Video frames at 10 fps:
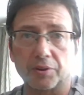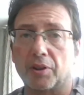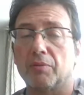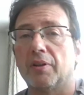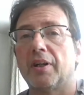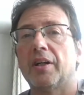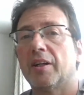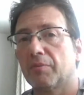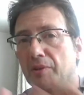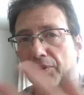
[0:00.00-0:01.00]
No,
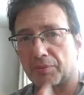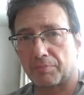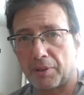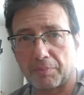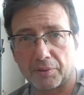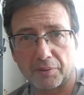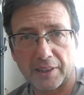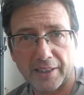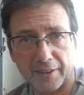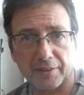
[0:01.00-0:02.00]
because people
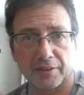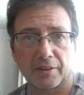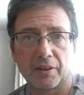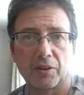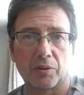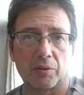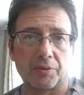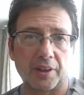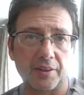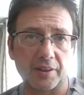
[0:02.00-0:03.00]
react
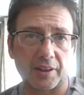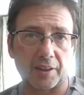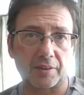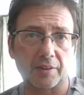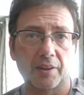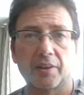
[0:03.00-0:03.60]
on the indicator,